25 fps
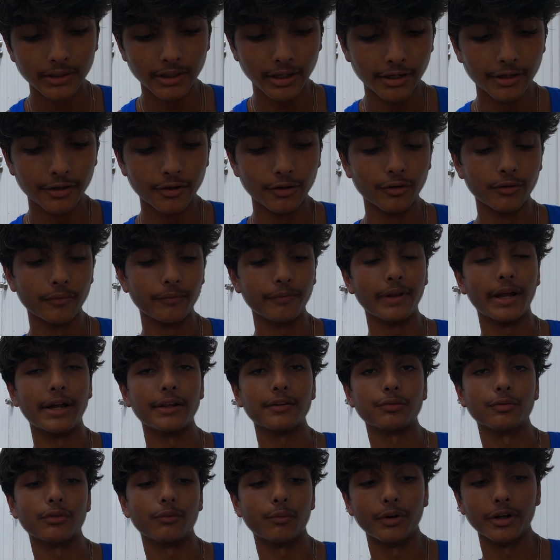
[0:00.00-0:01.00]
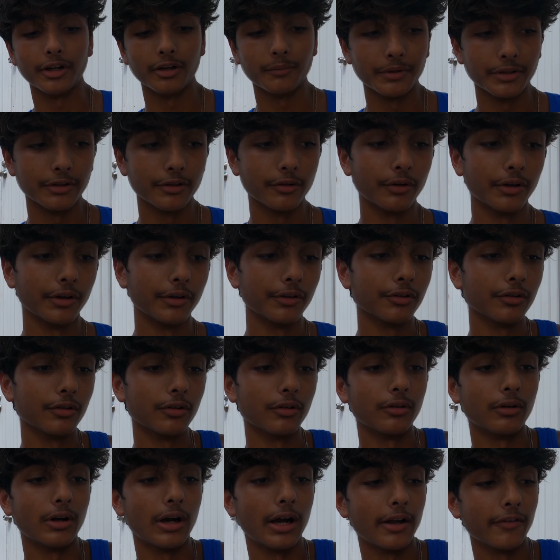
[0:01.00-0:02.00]
Anyhow, that's what we're gonna be doing.
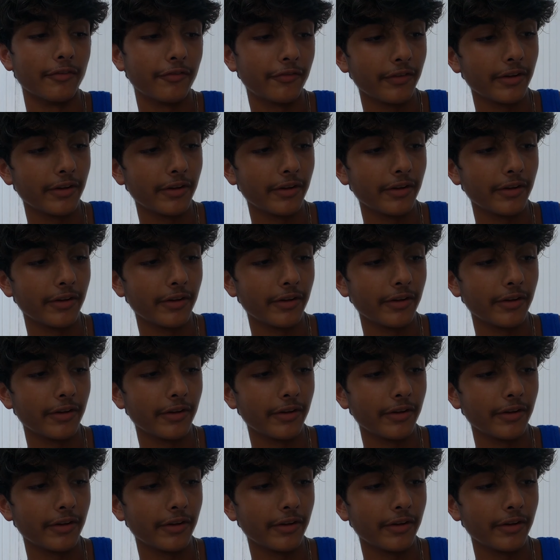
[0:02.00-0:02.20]
So I